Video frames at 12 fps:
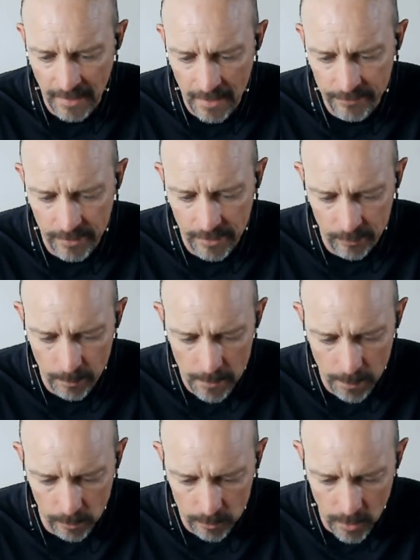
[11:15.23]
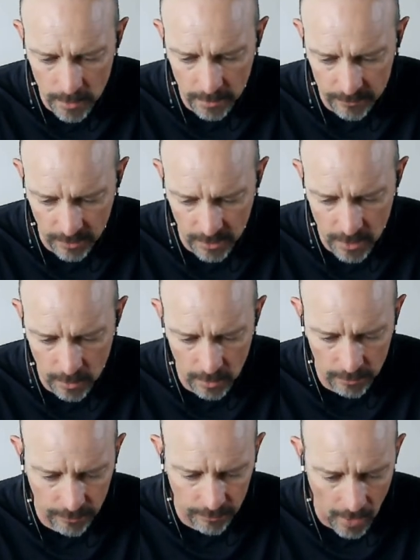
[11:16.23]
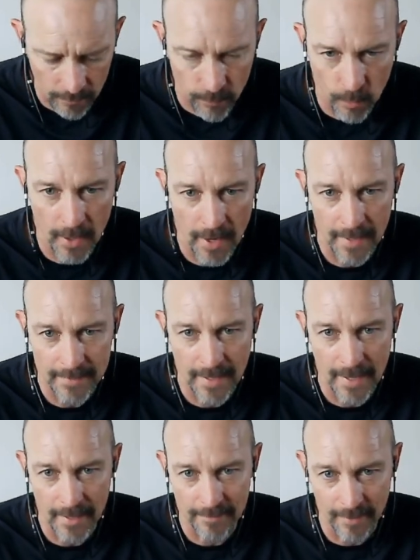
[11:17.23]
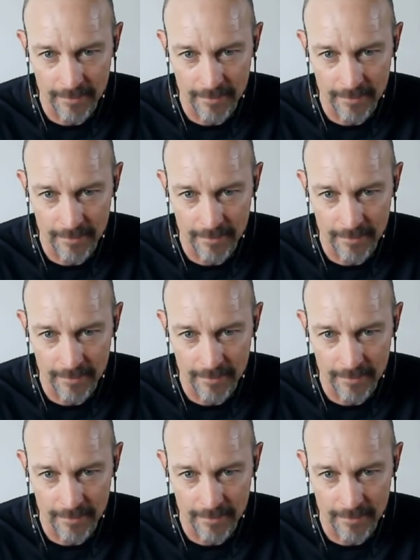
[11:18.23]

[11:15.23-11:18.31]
that I see is people look at security software head to head.